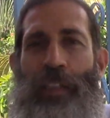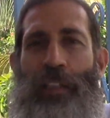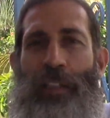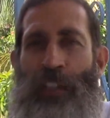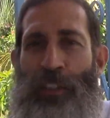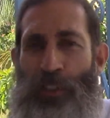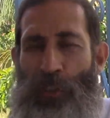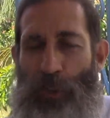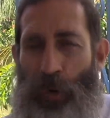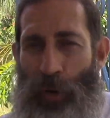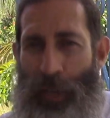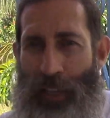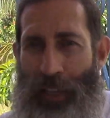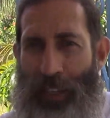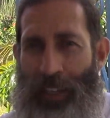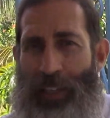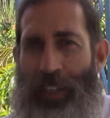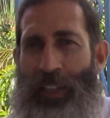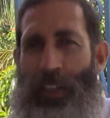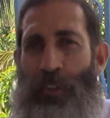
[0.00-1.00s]
enjoy
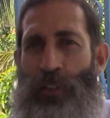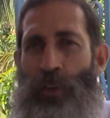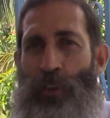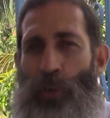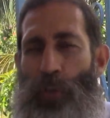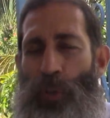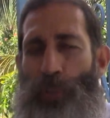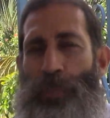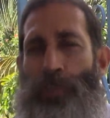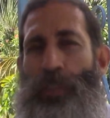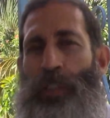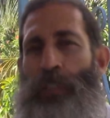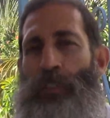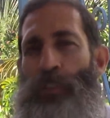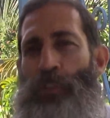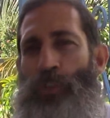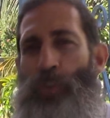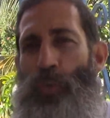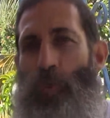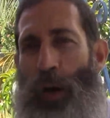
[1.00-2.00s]
it and do it because
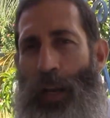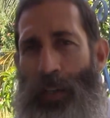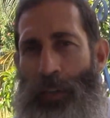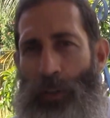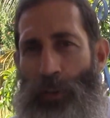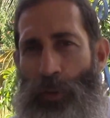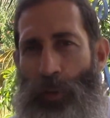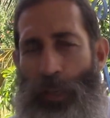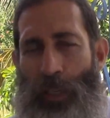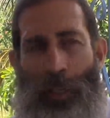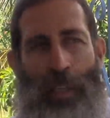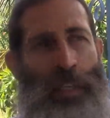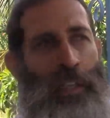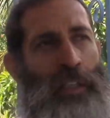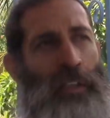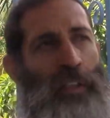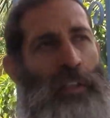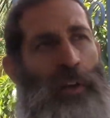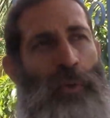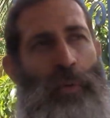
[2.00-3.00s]
you want to do it
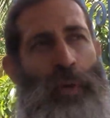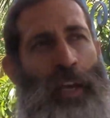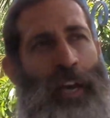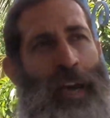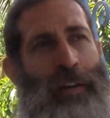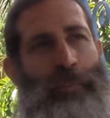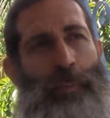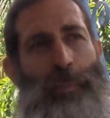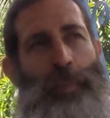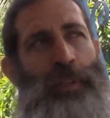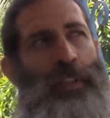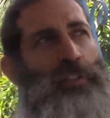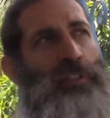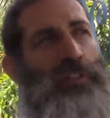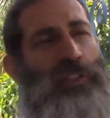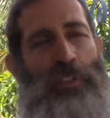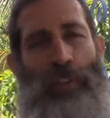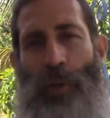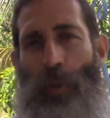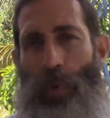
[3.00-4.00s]
and don't have it because
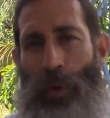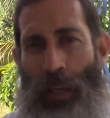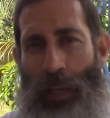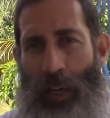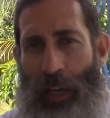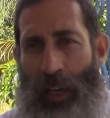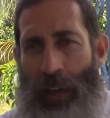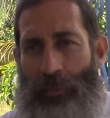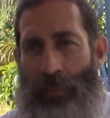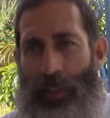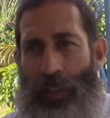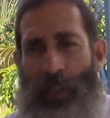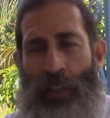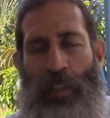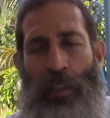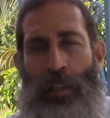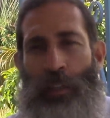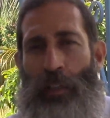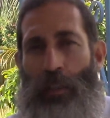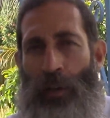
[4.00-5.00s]
you don't want to have it.
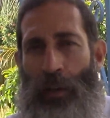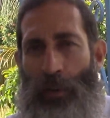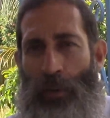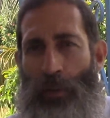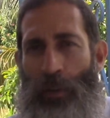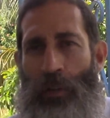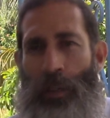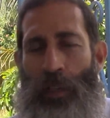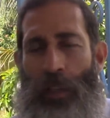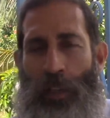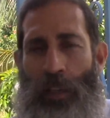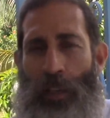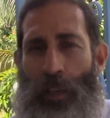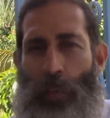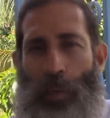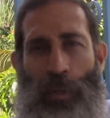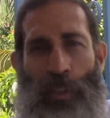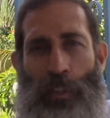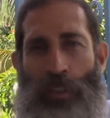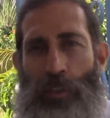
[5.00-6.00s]
Don't let
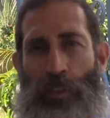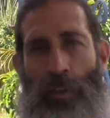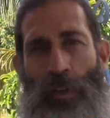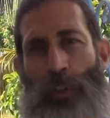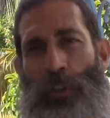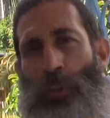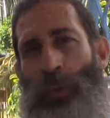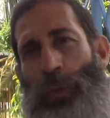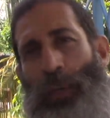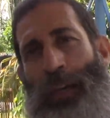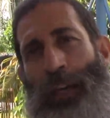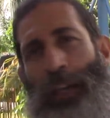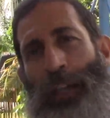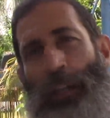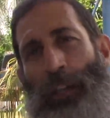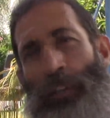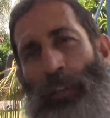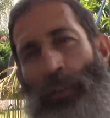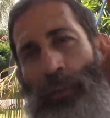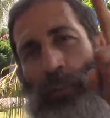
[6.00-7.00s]
anyone control you and that
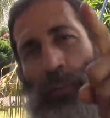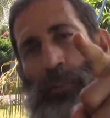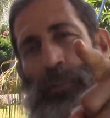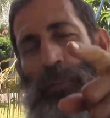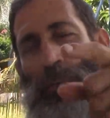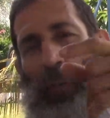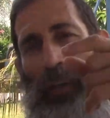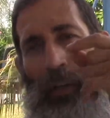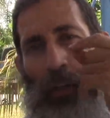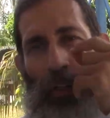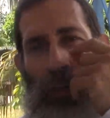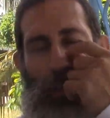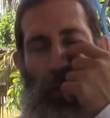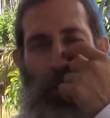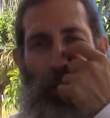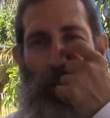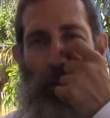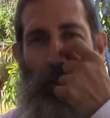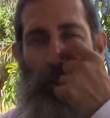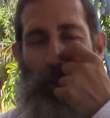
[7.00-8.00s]
includes your
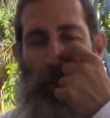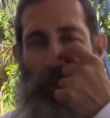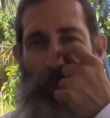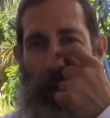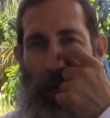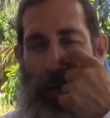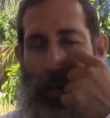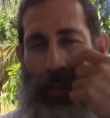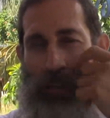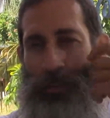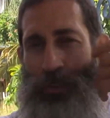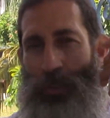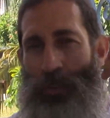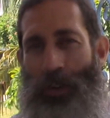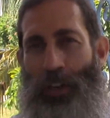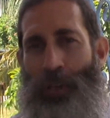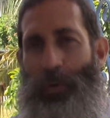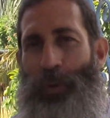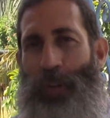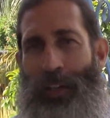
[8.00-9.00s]
your spouse
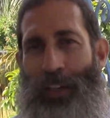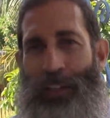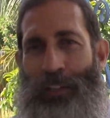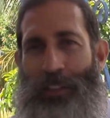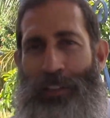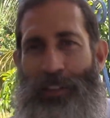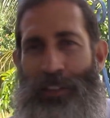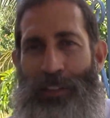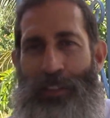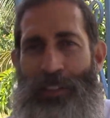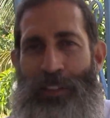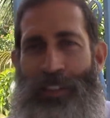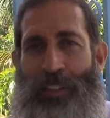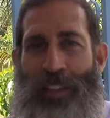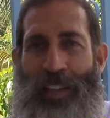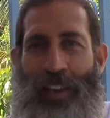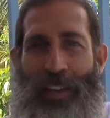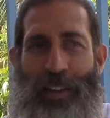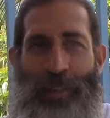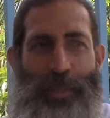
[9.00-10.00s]
or anyone else.
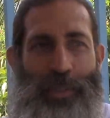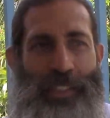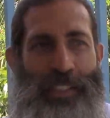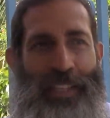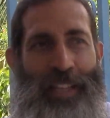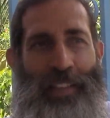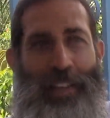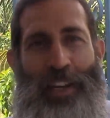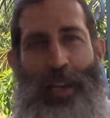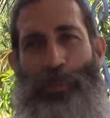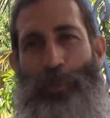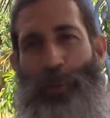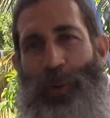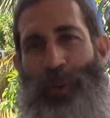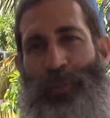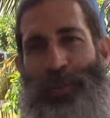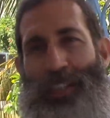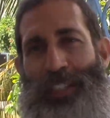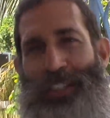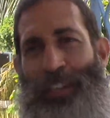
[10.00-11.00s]
I always say the number
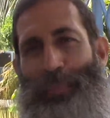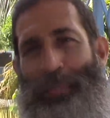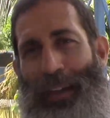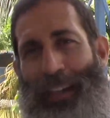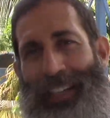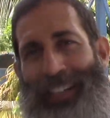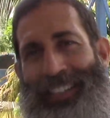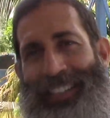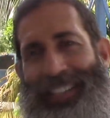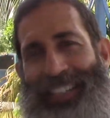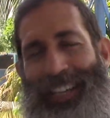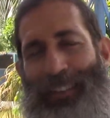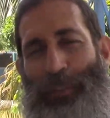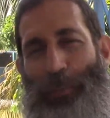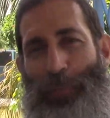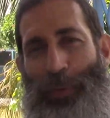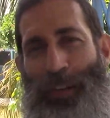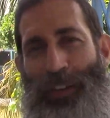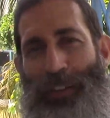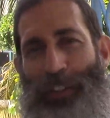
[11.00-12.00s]
one reason a man doesn't have a
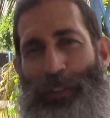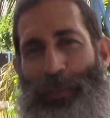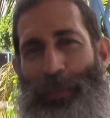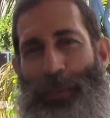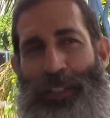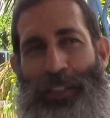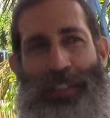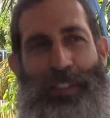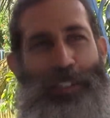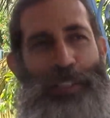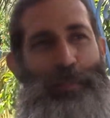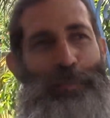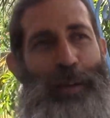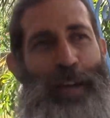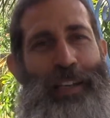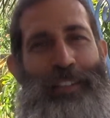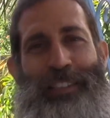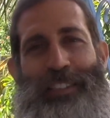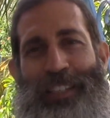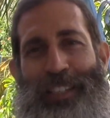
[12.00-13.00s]
beard is because his
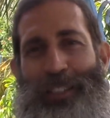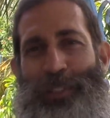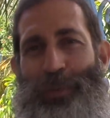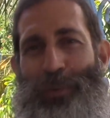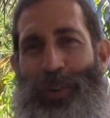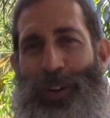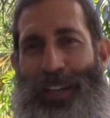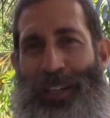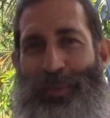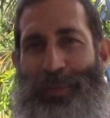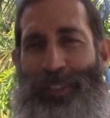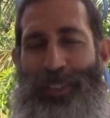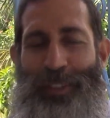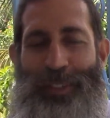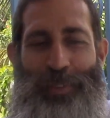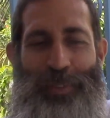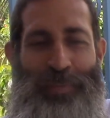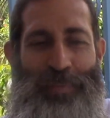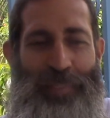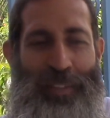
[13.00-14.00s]
spouse doesn't want him
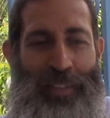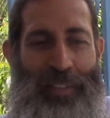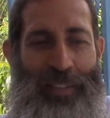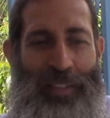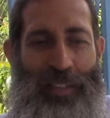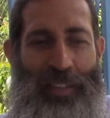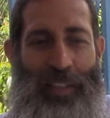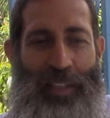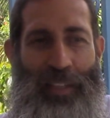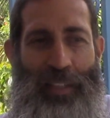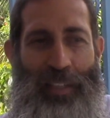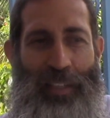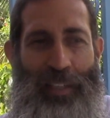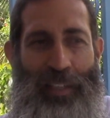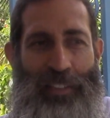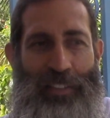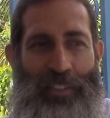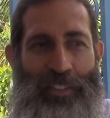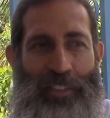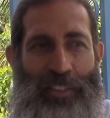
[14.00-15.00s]
to. And
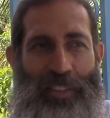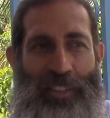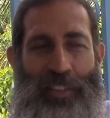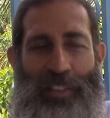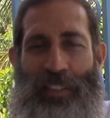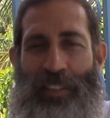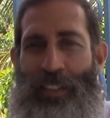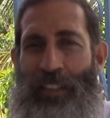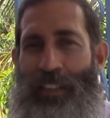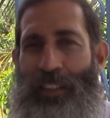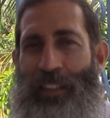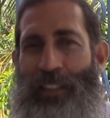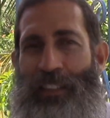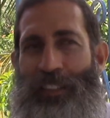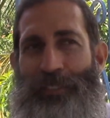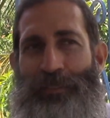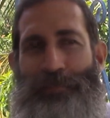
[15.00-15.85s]
that's just uh,